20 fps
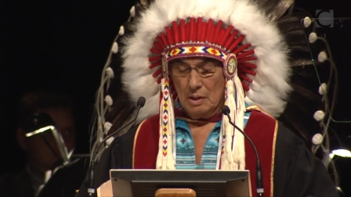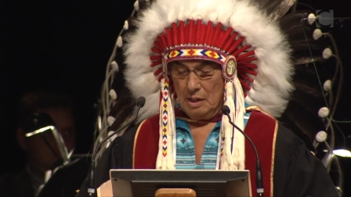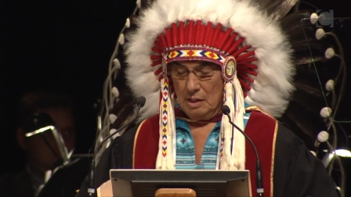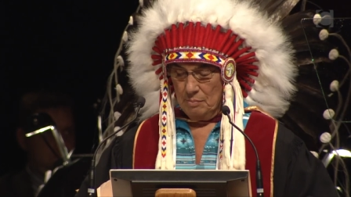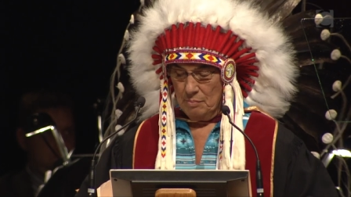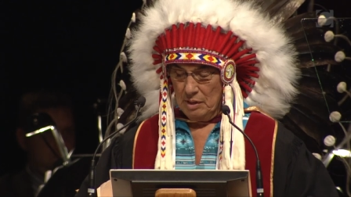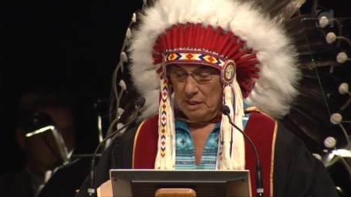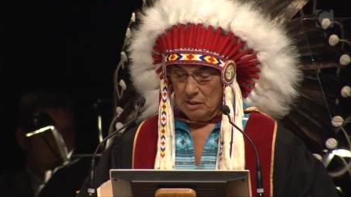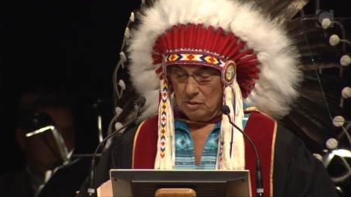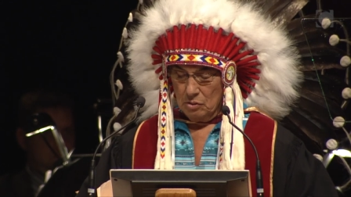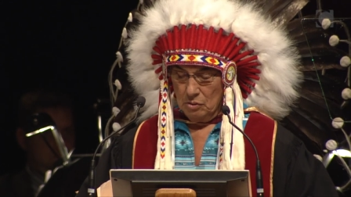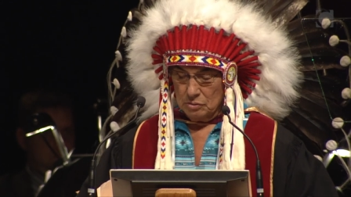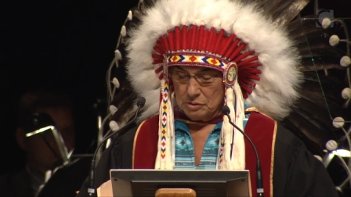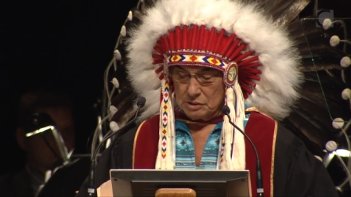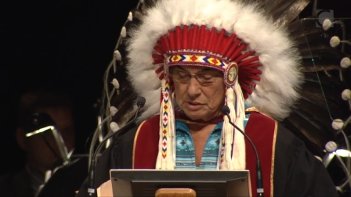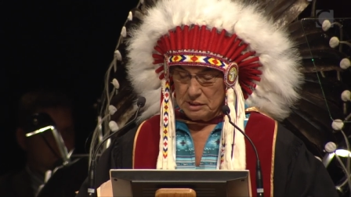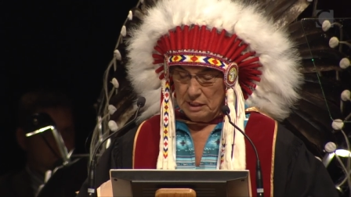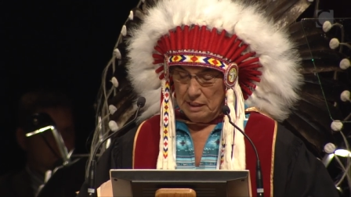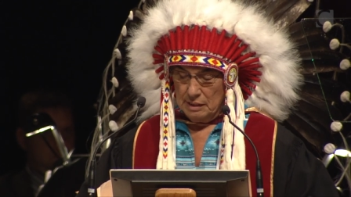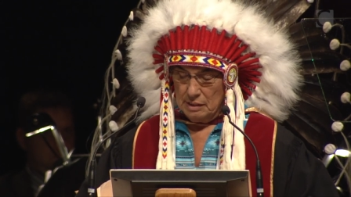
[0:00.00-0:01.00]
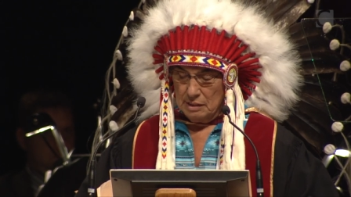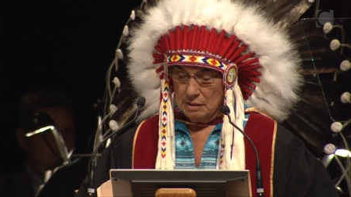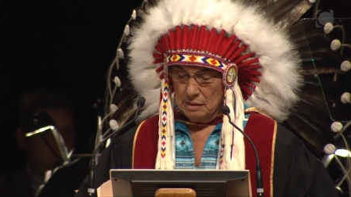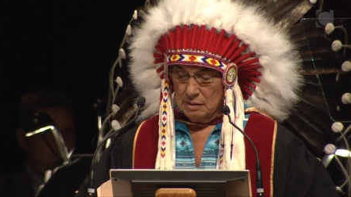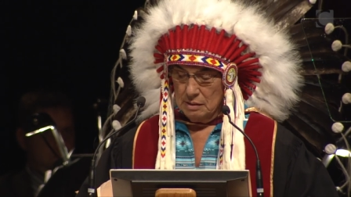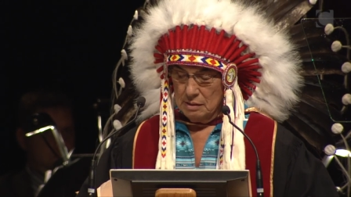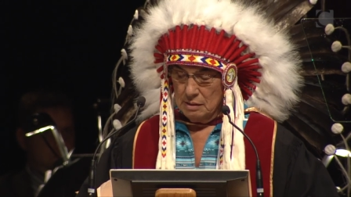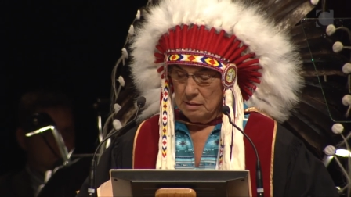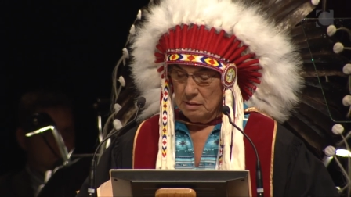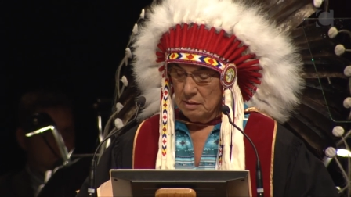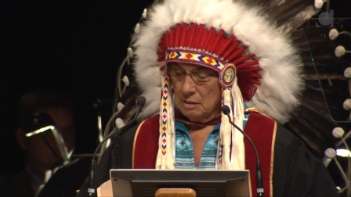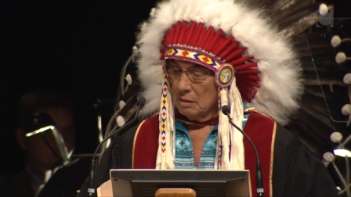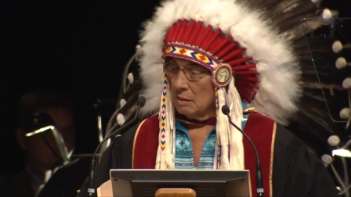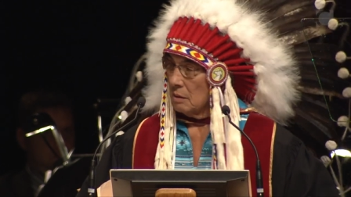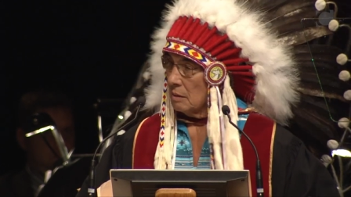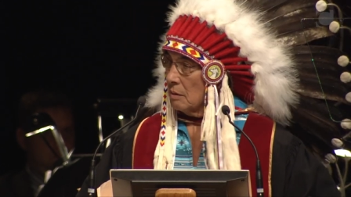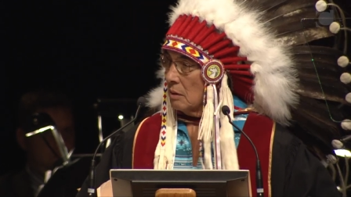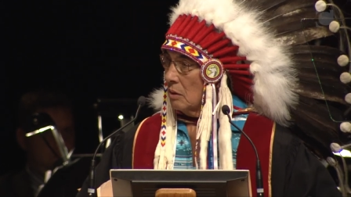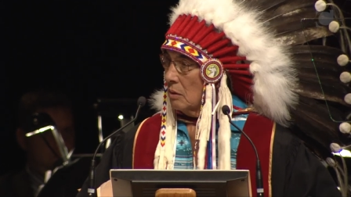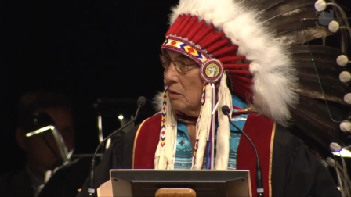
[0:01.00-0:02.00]
And my coach said,
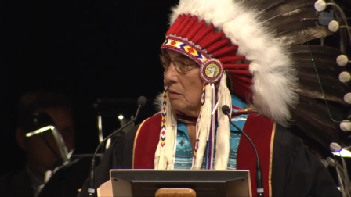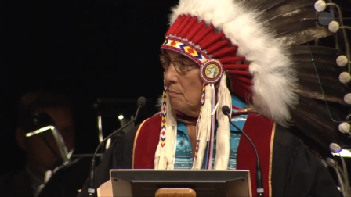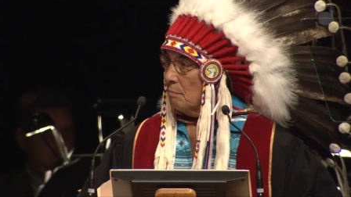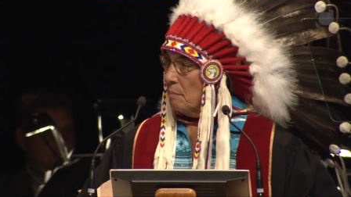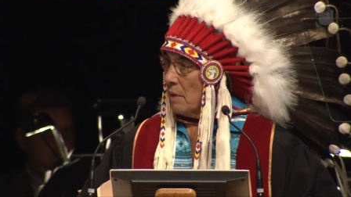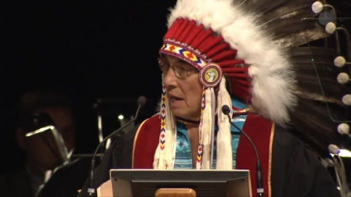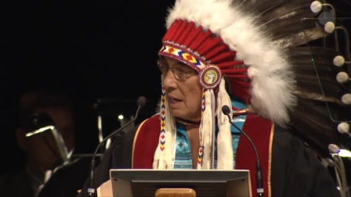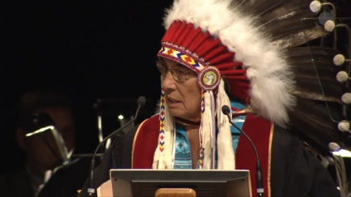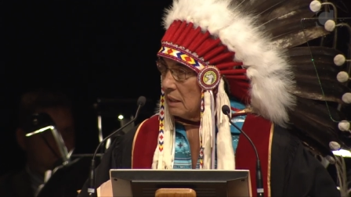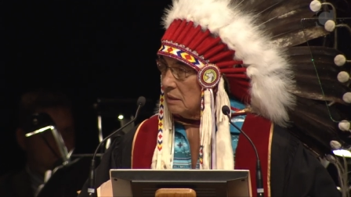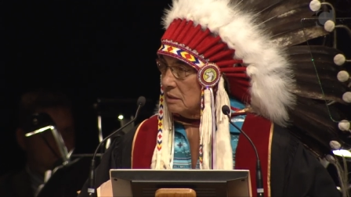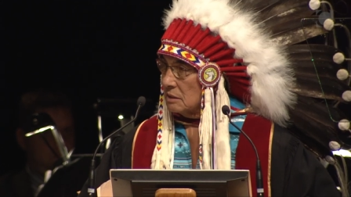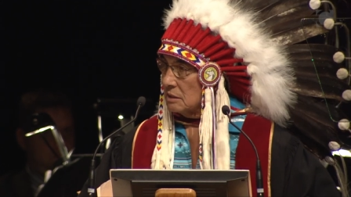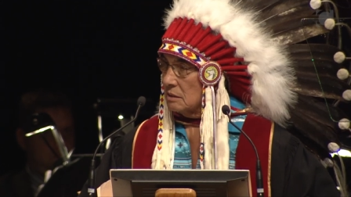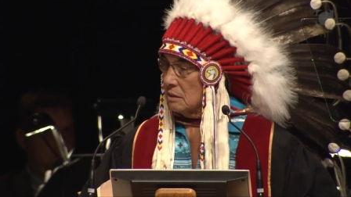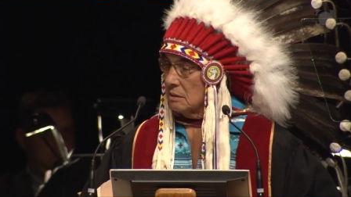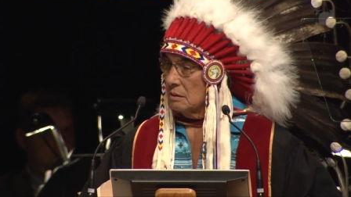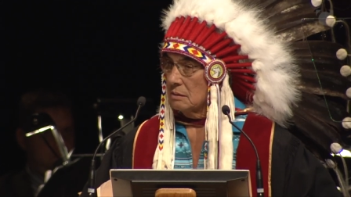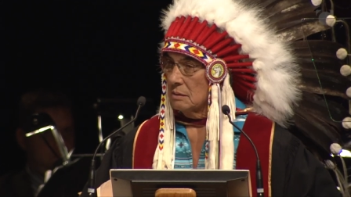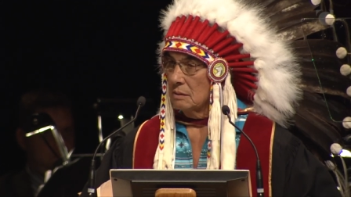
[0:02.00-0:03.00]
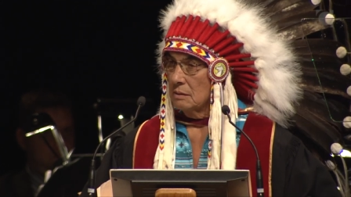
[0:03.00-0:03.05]
balance.